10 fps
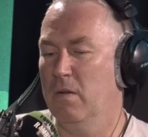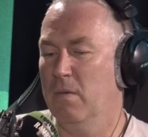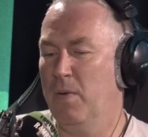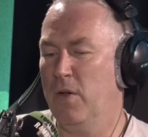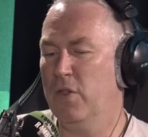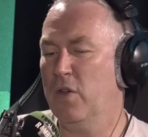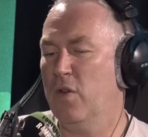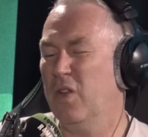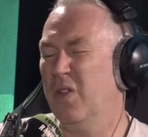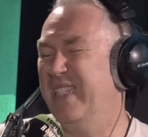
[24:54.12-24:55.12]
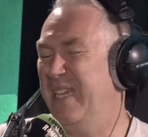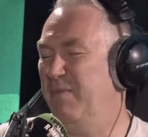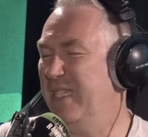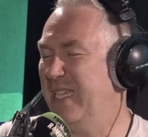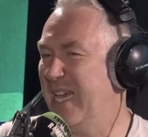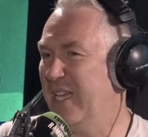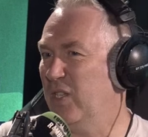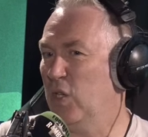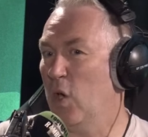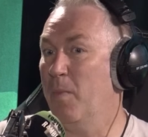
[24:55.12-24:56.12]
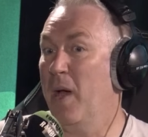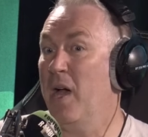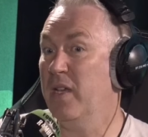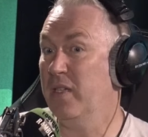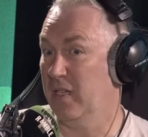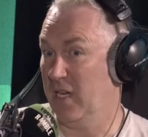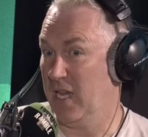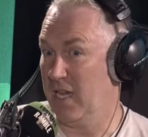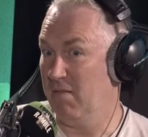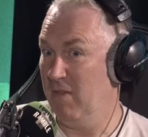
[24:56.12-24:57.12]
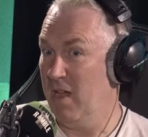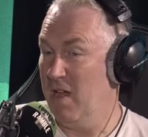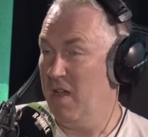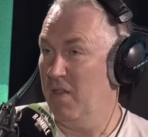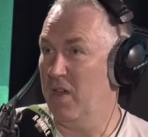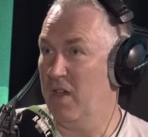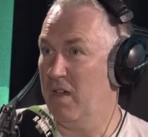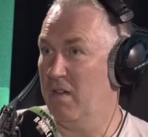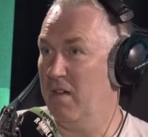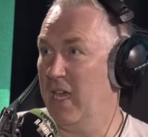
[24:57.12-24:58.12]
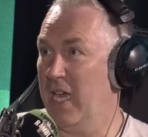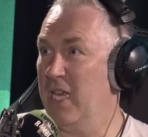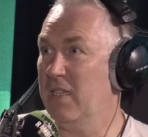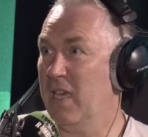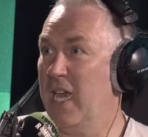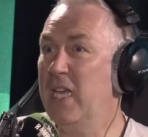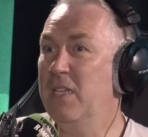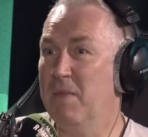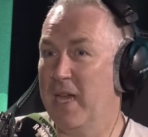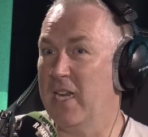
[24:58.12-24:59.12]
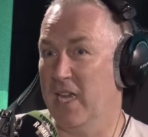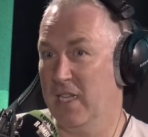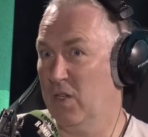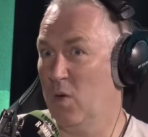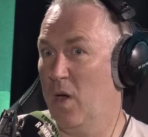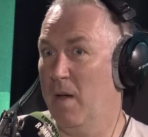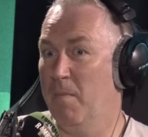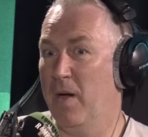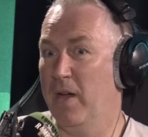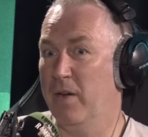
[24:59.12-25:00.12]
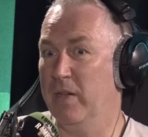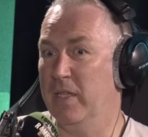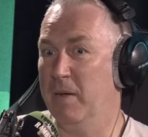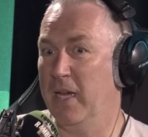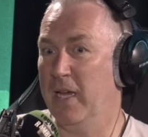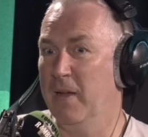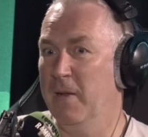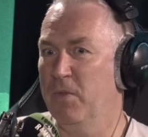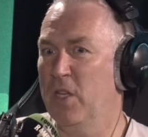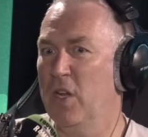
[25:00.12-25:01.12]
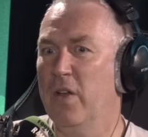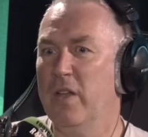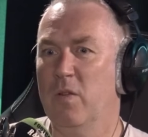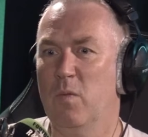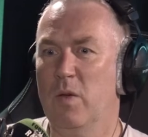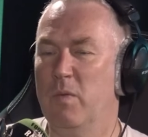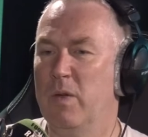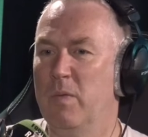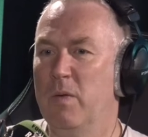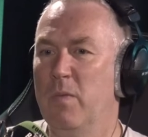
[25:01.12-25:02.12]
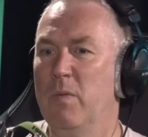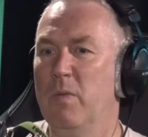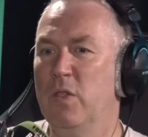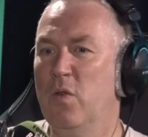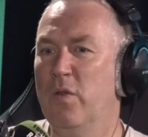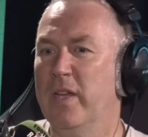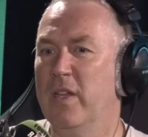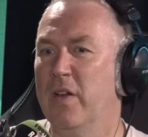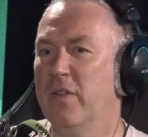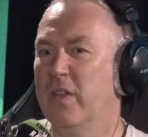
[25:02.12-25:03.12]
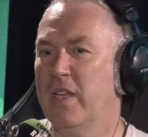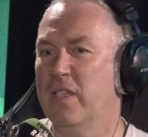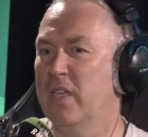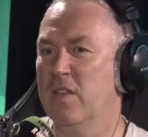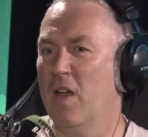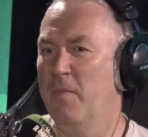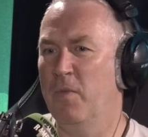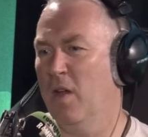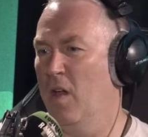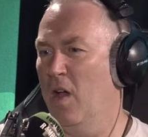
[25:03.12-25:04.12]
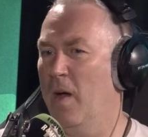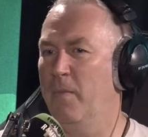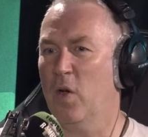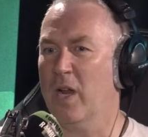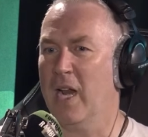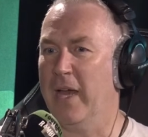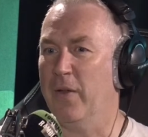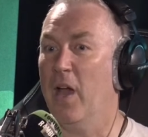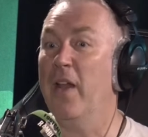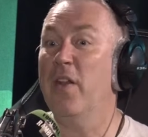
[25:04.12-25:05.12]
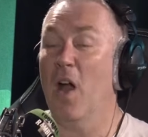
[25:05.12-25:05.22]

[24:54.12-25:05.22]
Postecoglou seemed to take it so personally that he's made it into quite a binary debate. You know, we saw it. You know, he's like, I'm not a clown, and